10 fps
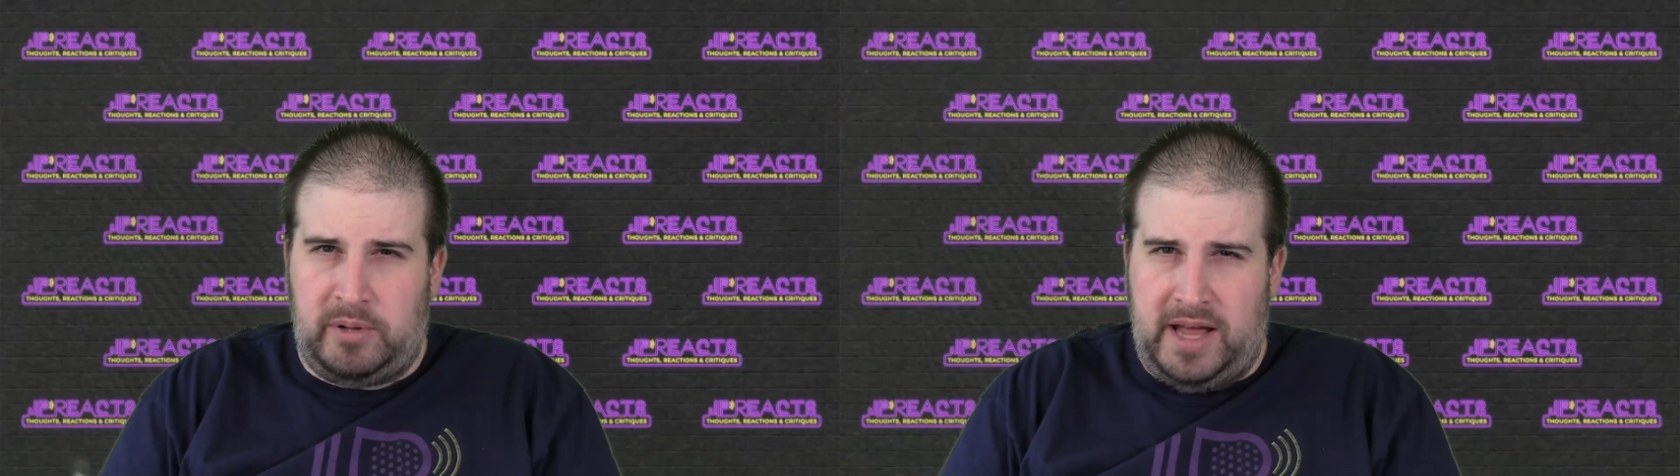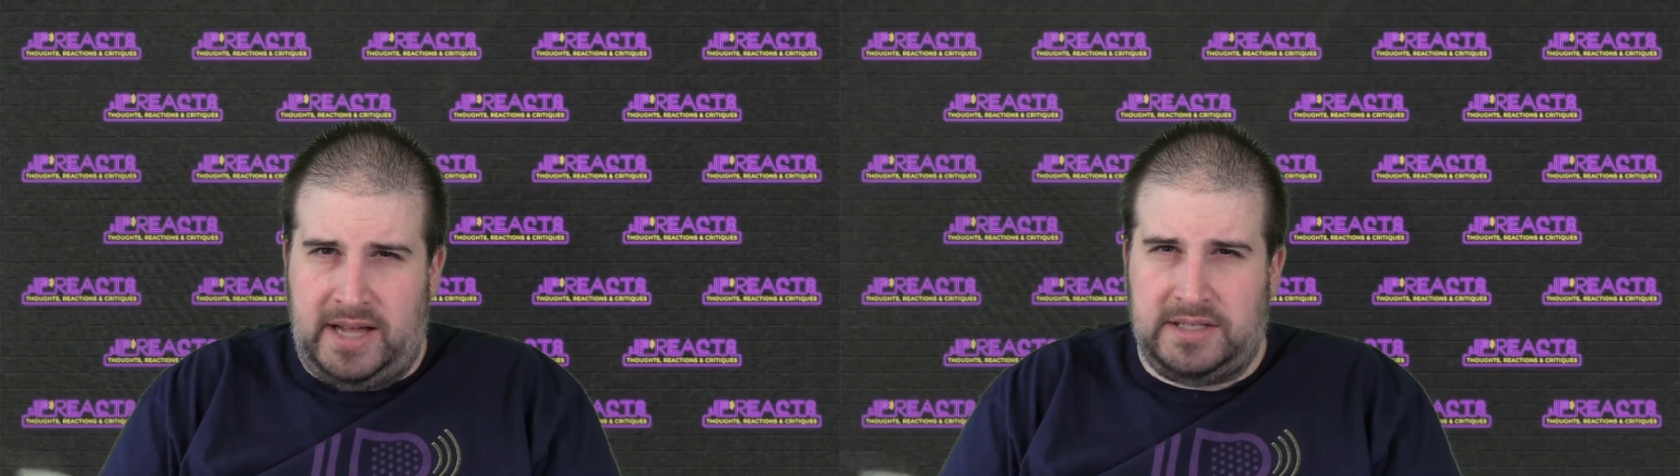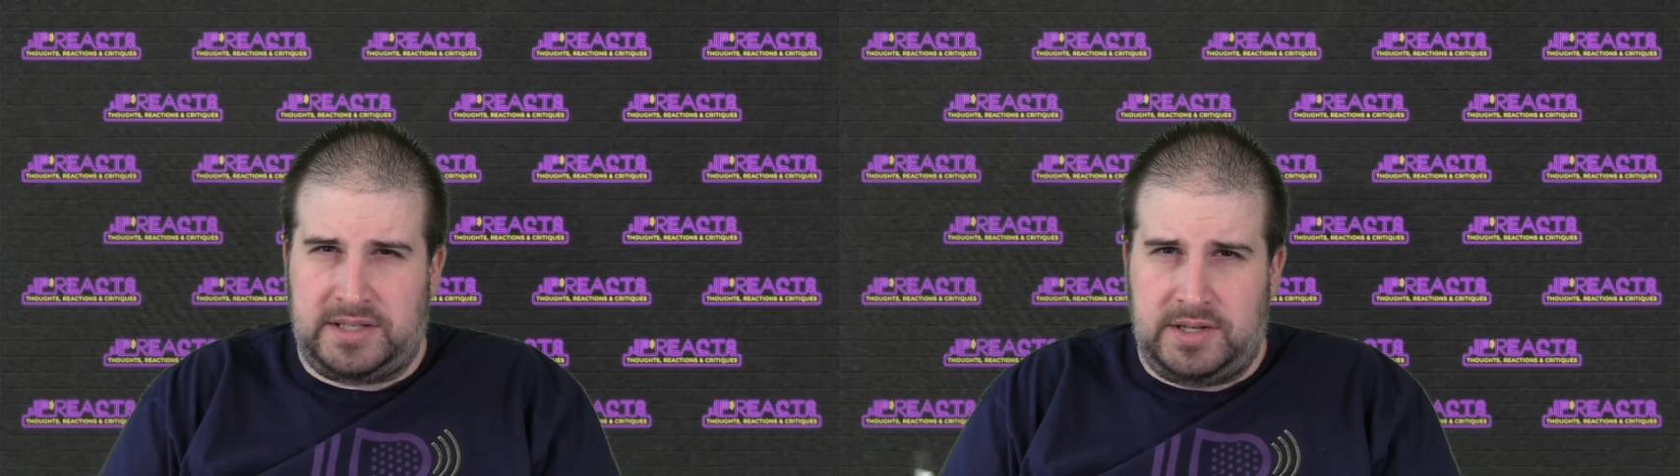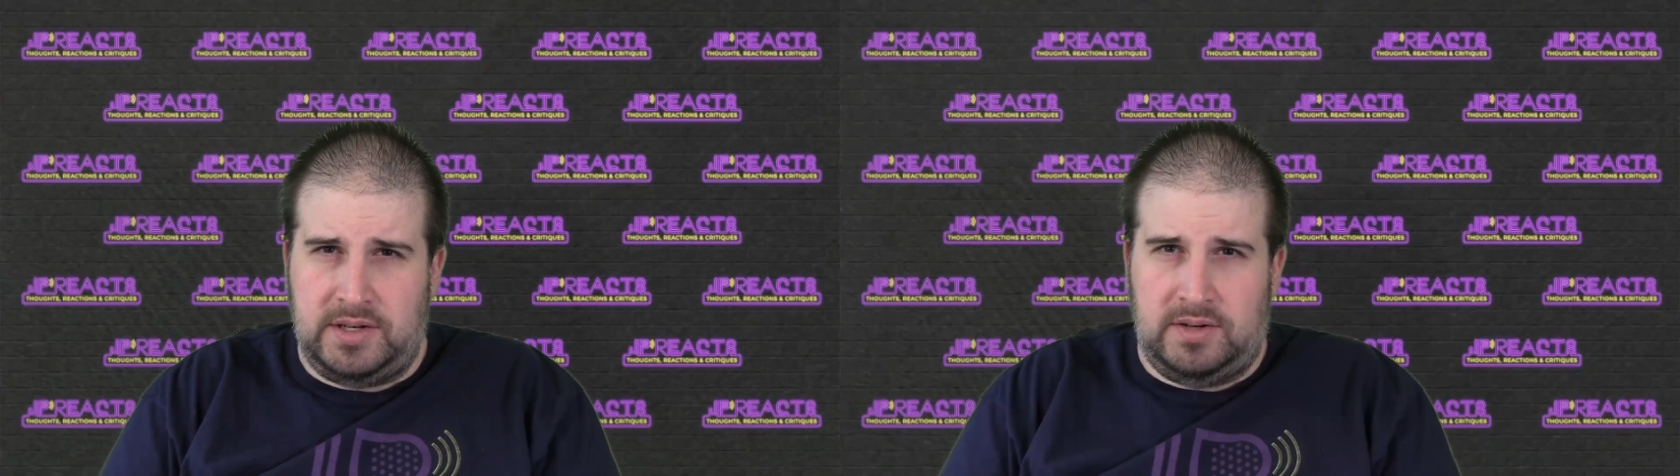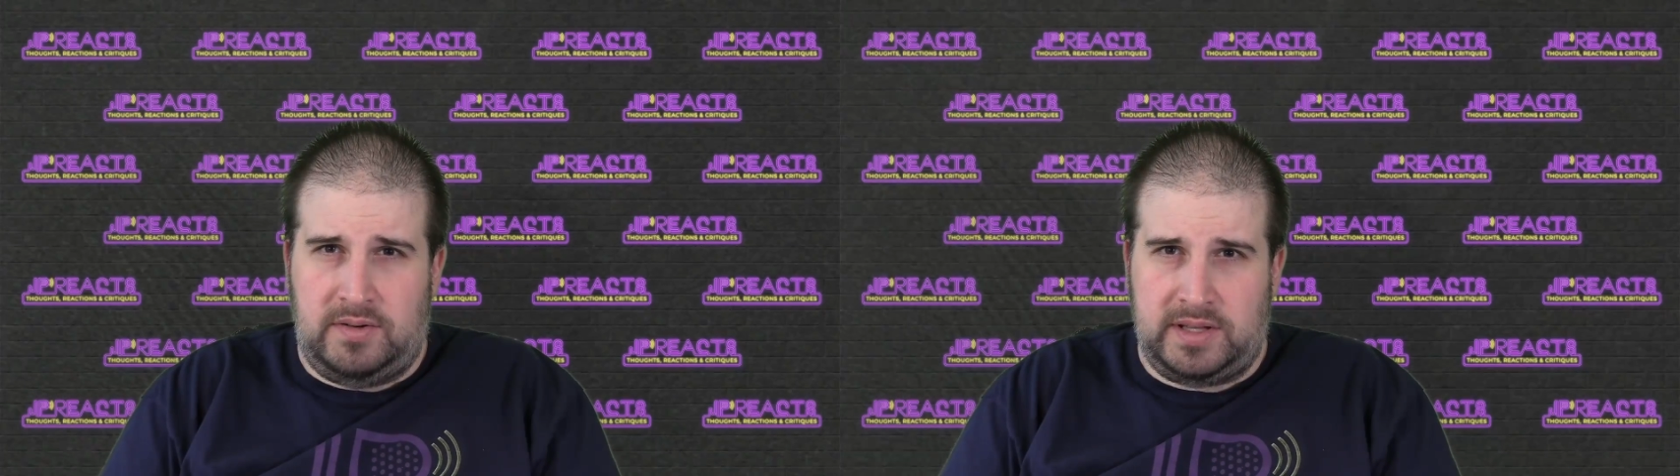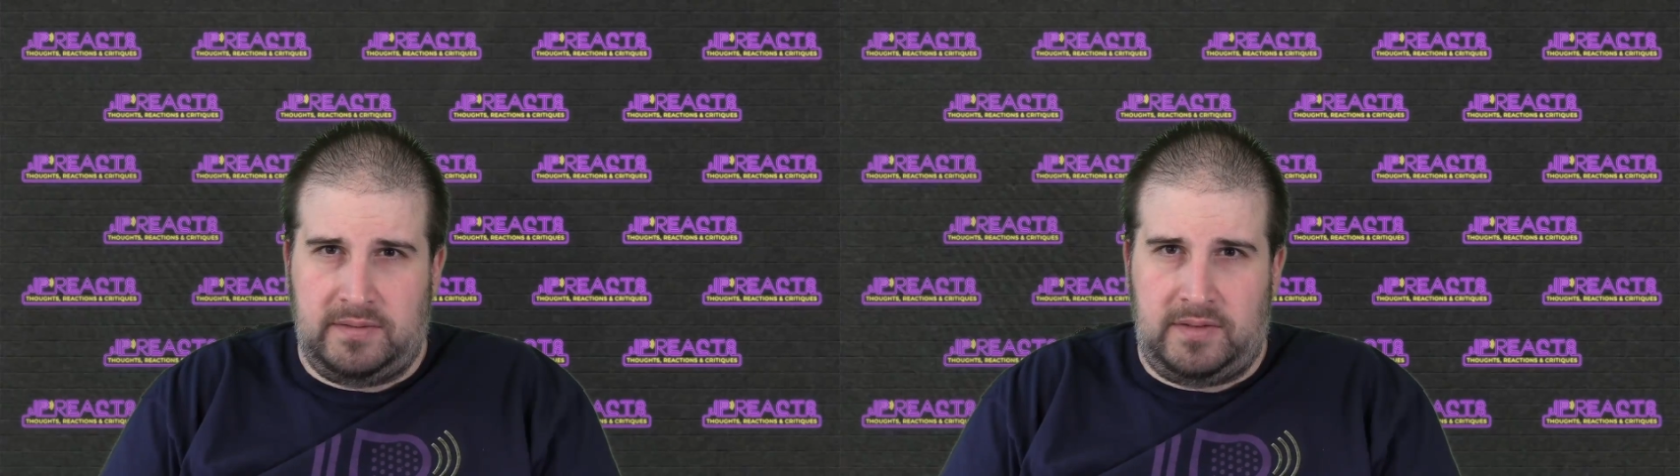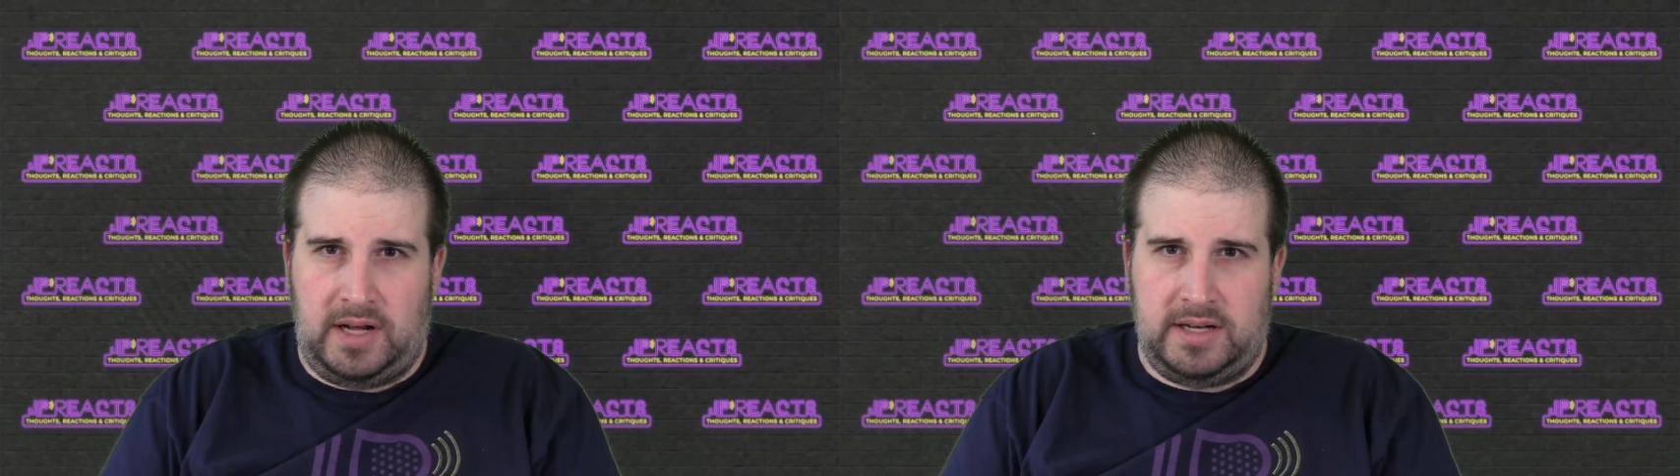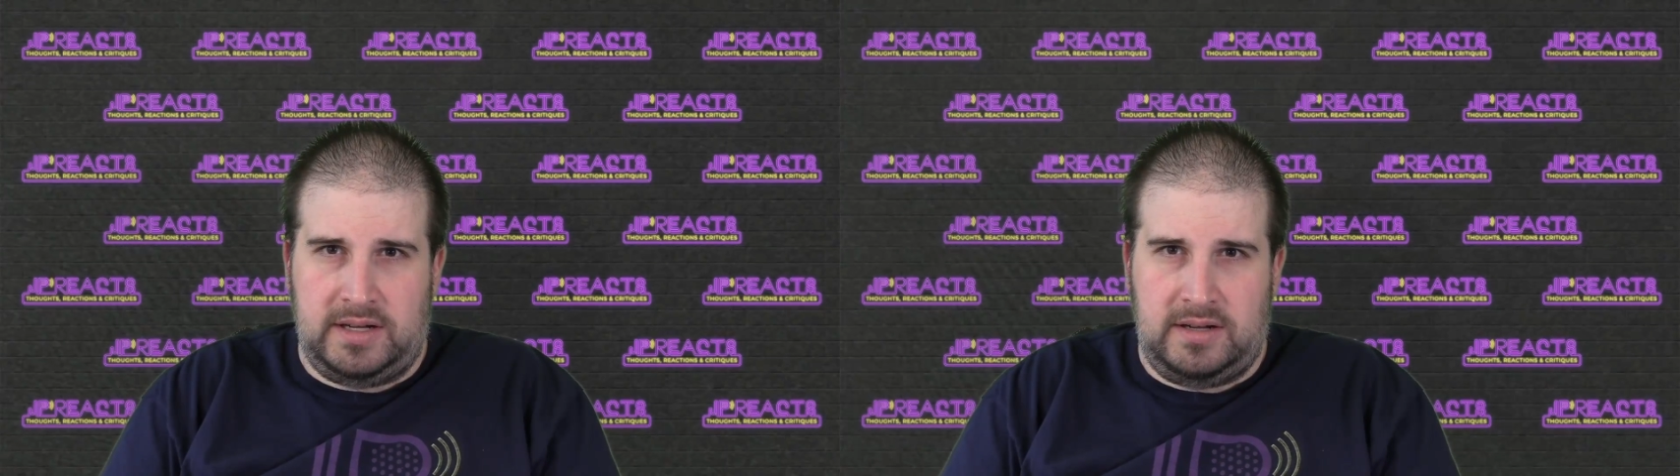plants too with the
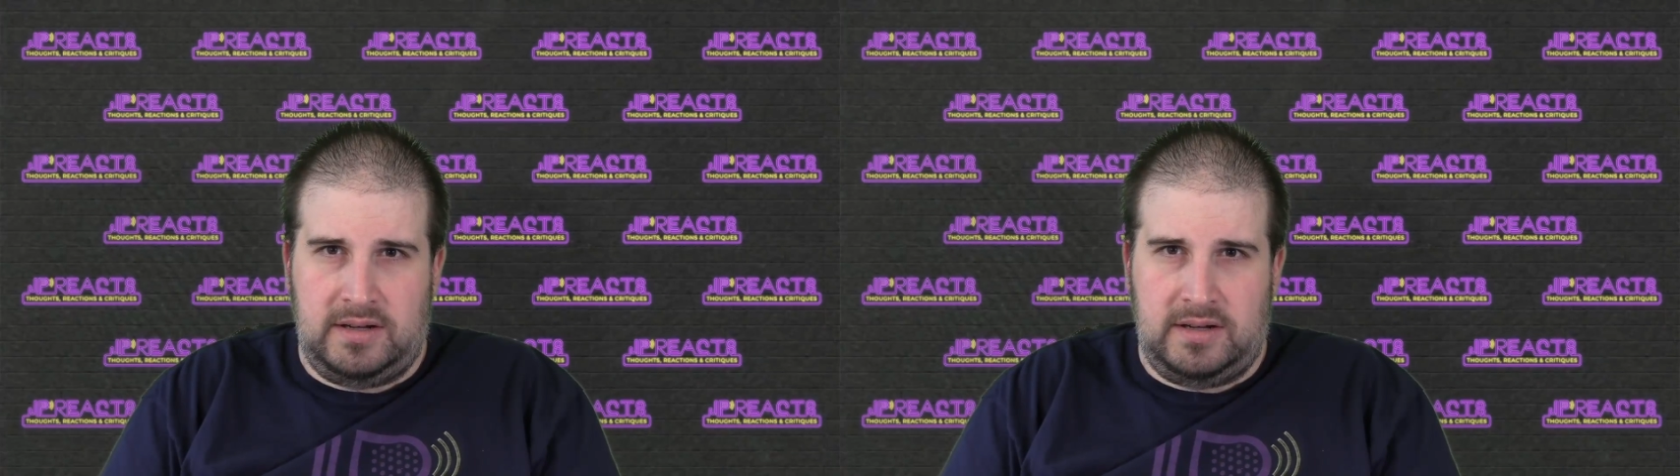flood.